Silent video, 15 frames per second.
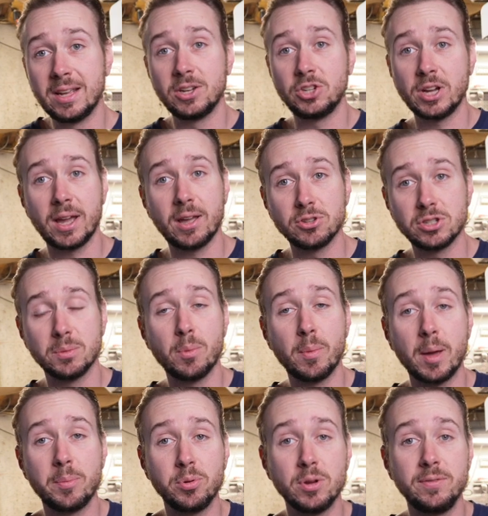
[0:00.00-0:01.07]
it, check out some of
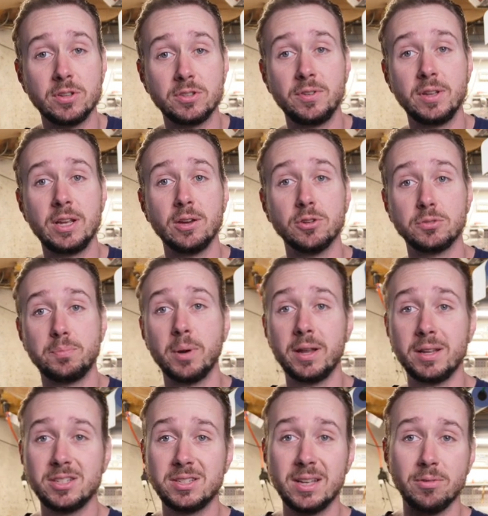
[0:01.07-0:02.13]
my previous videos,
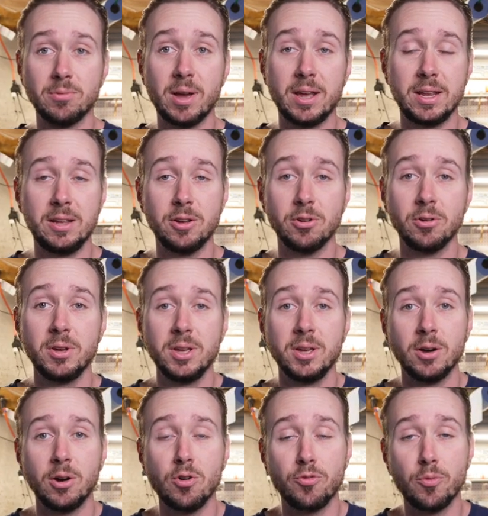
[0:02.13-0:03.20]
but sitting right here
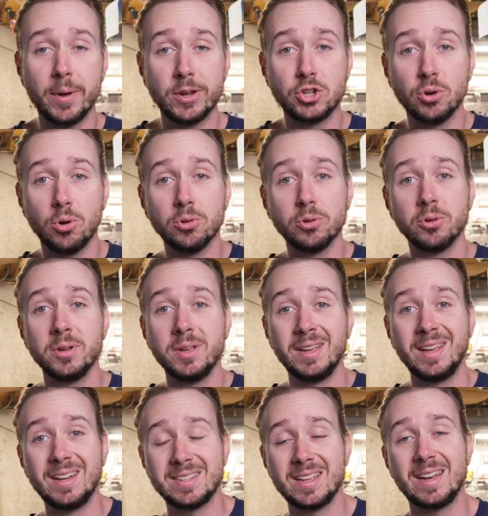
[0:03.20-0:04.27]
over my shoulder,
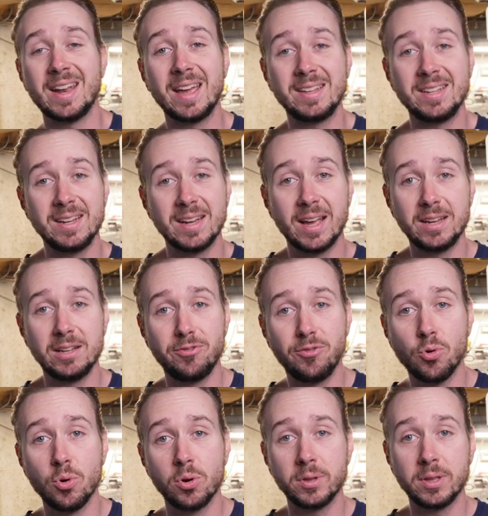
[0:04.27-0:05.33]
it is a
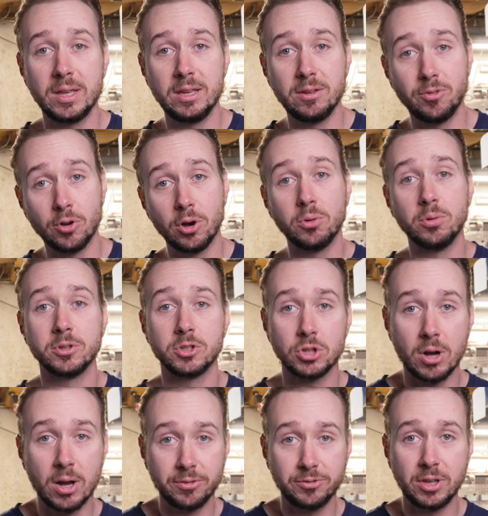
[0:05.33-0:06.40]
1994 Evo
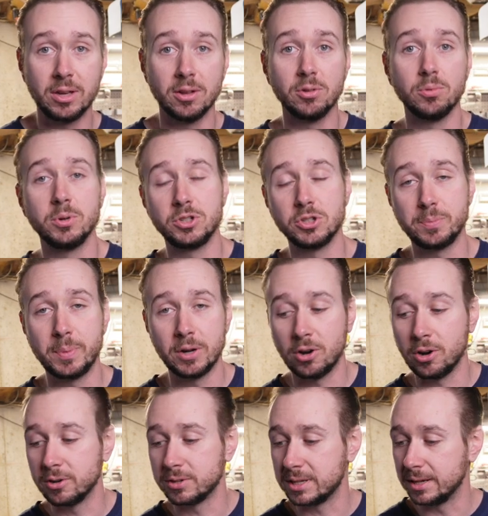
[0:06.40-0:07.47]
Softail, which has been
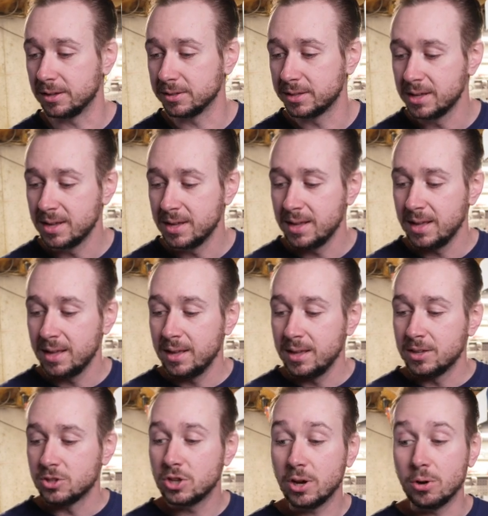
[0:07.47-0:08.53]
hardtailed.
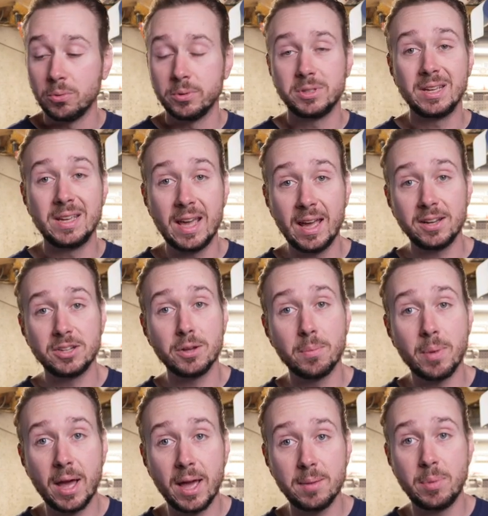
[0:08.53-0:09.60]
So to get to
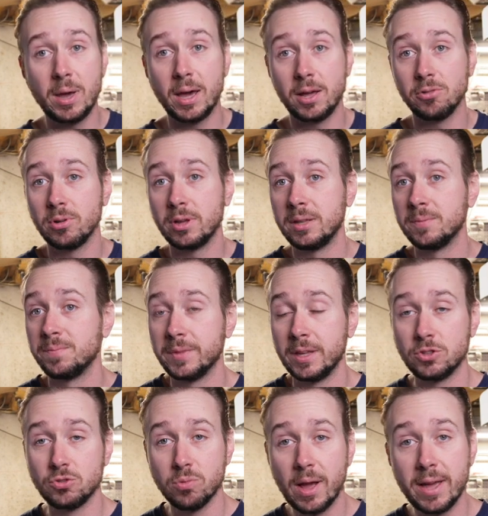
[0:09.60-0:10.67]
my battery,
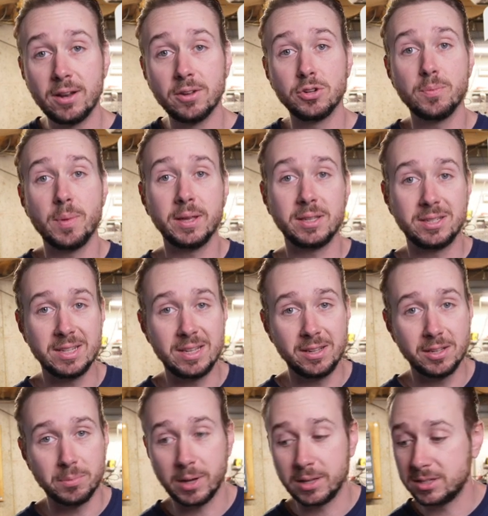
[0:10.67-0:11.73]
it's right under my
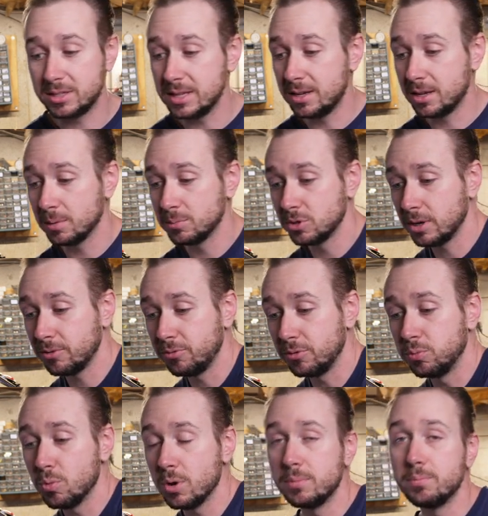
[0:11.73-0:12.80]
seat and my seat comes off
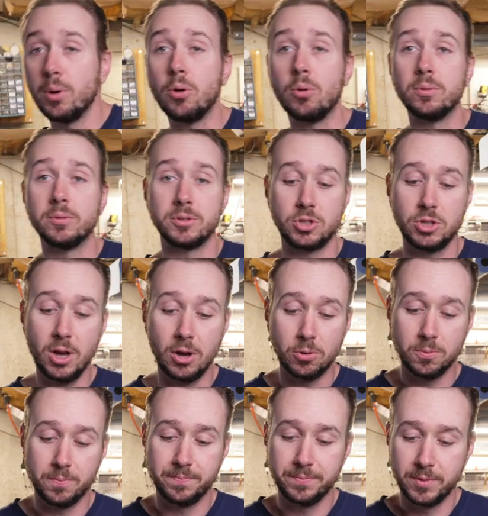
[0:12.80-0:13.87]
with one bolt.
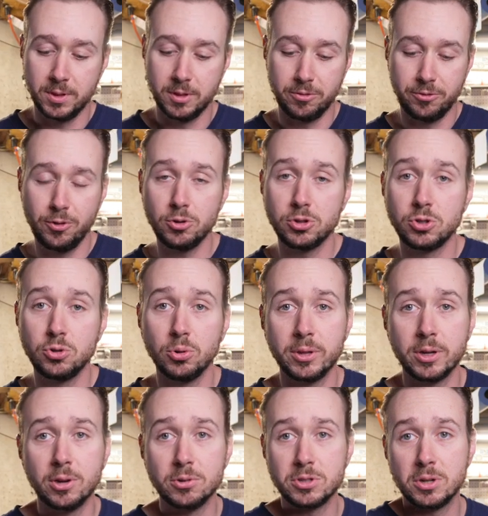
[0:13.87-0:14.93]
So the first tool
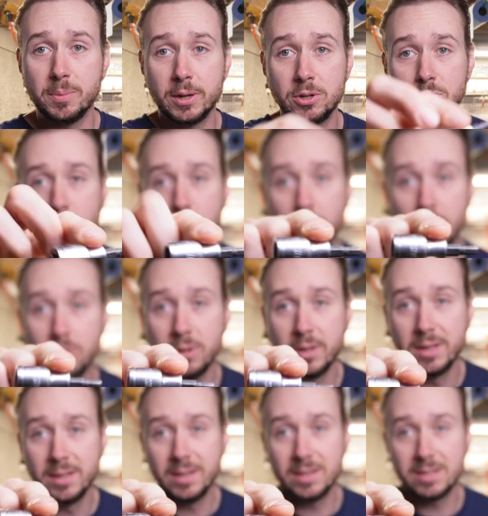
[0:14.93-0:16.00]
that goes into my tool roll
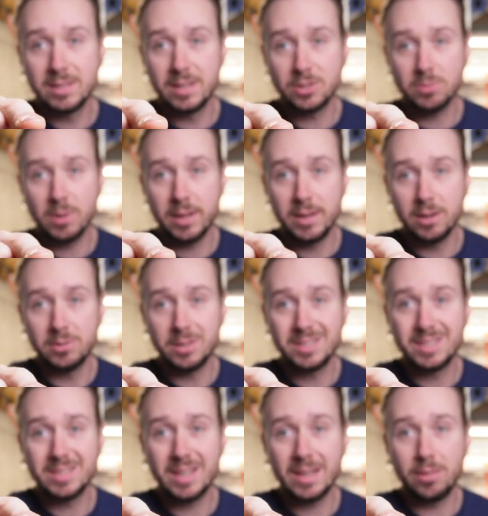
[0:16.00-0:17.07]
is this right here.
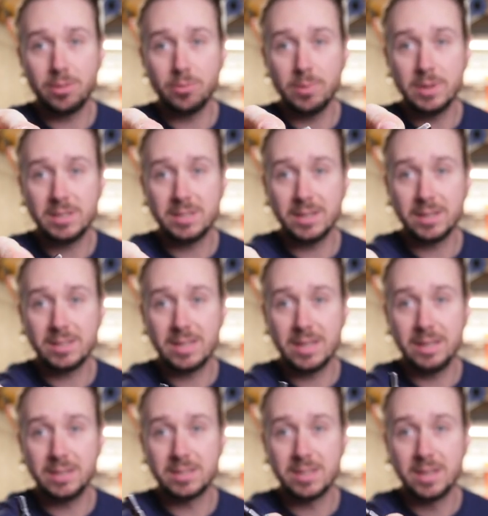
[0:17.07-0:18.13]
This is a 3
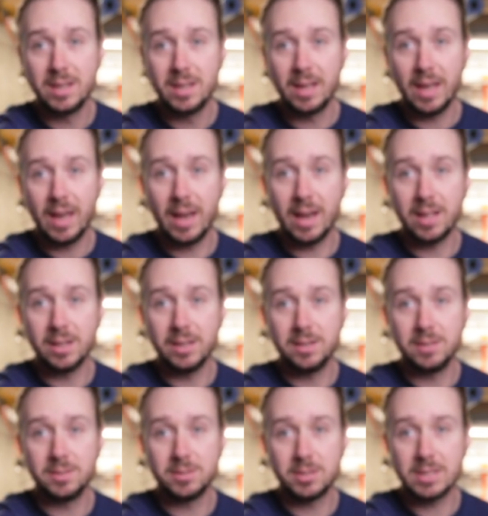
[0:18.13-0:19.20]
16
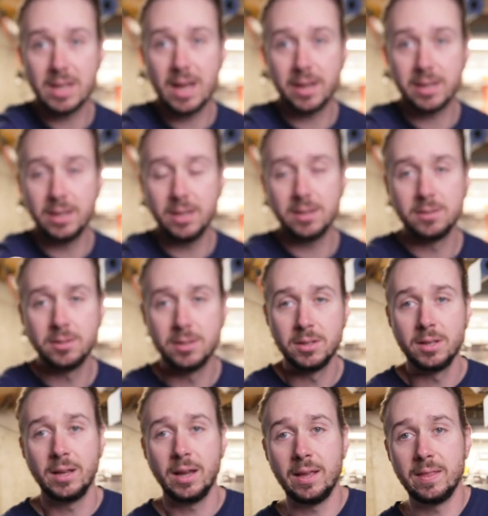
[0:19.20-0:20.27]
Allen socket
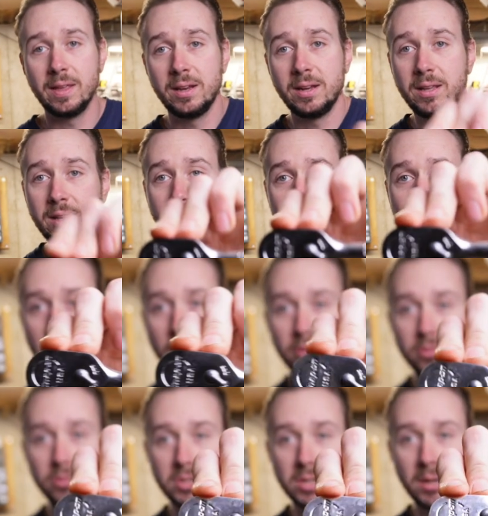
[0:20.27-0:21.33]
and then it
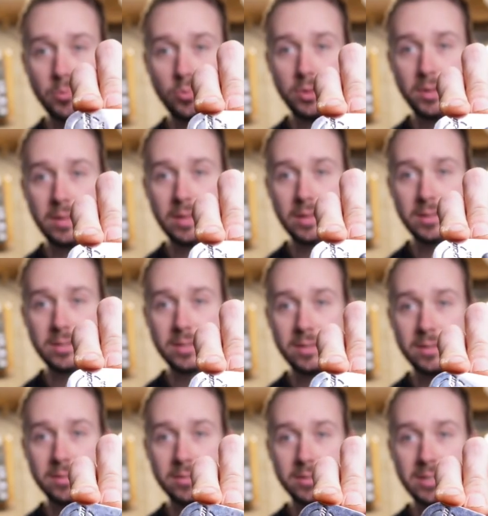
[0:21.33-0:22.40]
partners up with
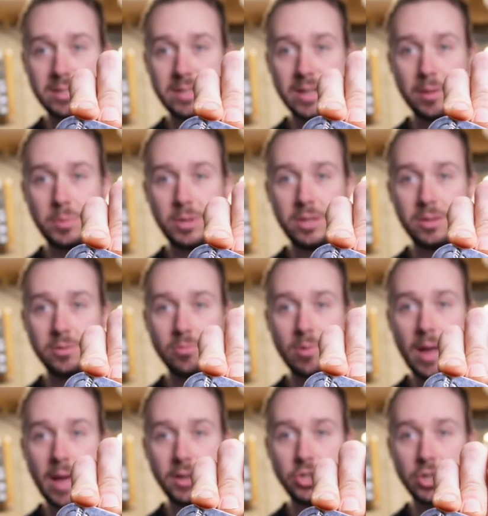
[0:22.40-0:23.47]
this stubby
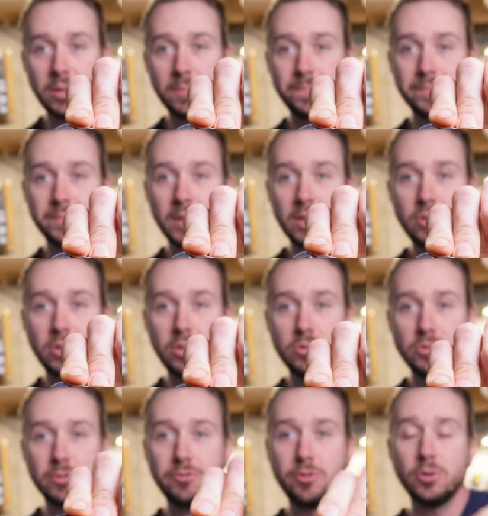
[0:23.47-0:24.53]
ratchet. Now you could
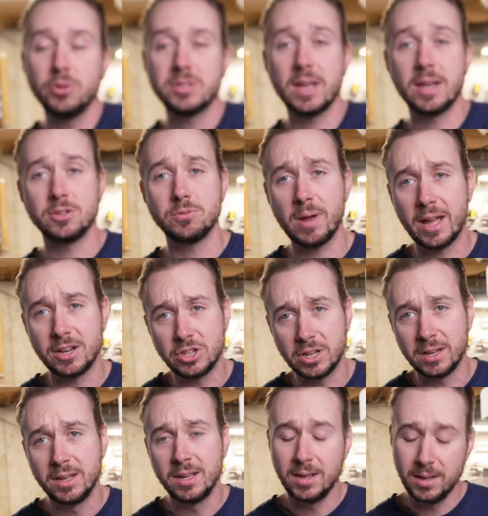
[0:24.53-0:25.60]
use a full size ratchet,